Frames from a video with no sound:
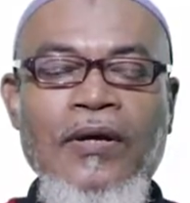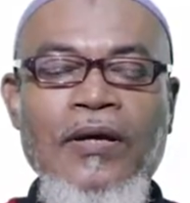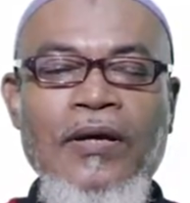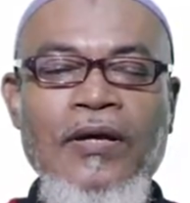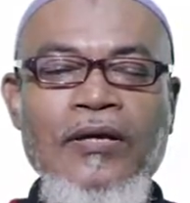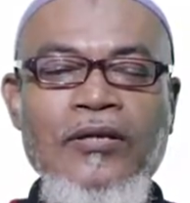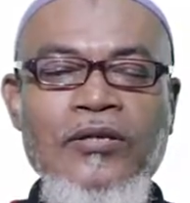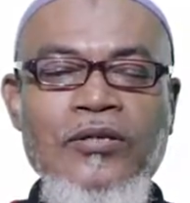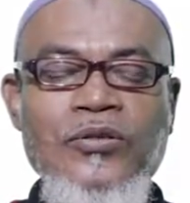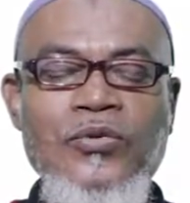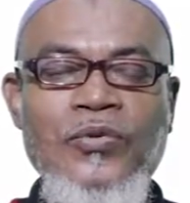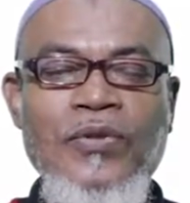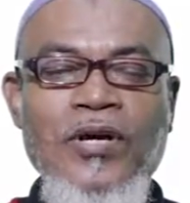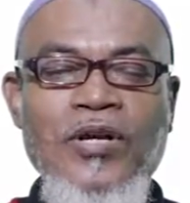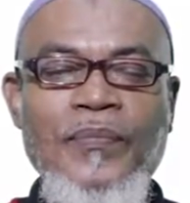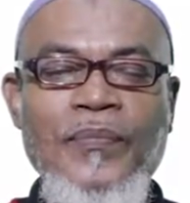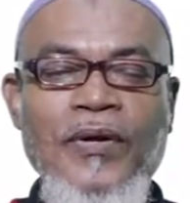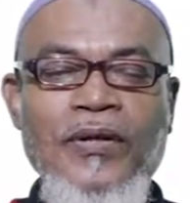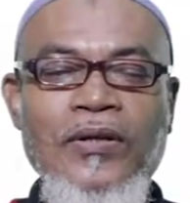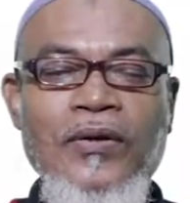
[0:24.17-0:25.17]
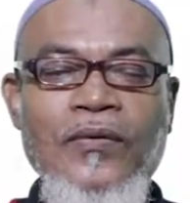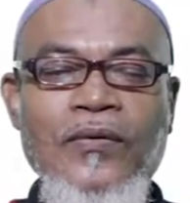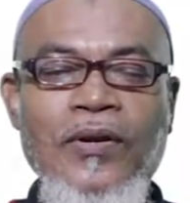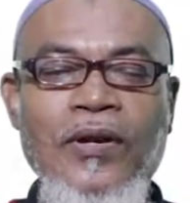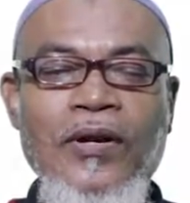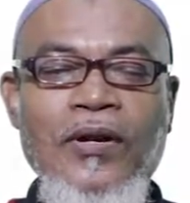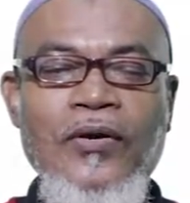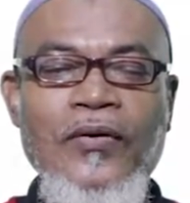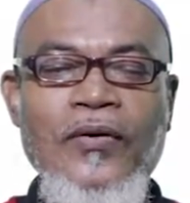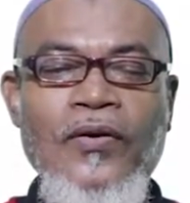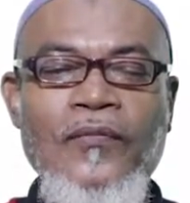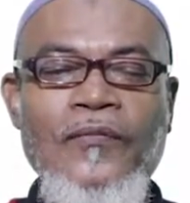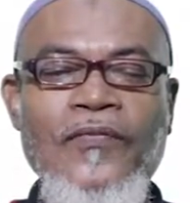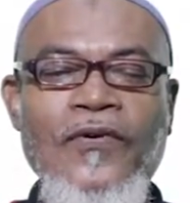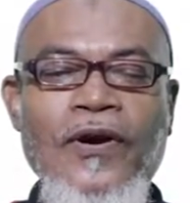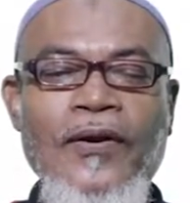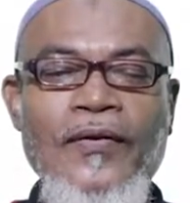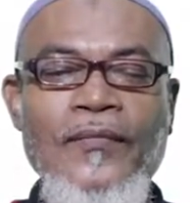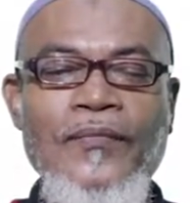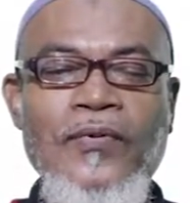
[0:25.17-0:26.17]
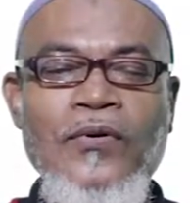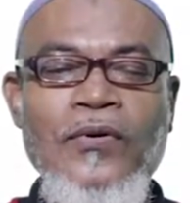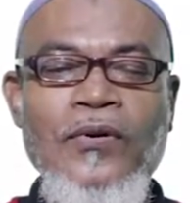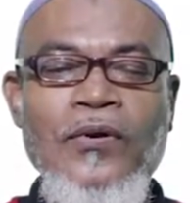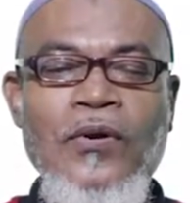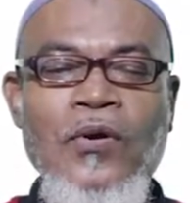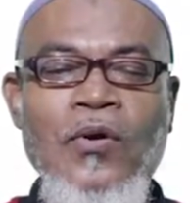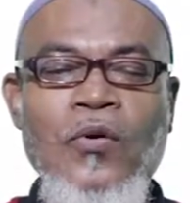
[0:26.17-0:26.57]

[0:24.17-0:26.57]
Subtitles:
Into that particular local variable,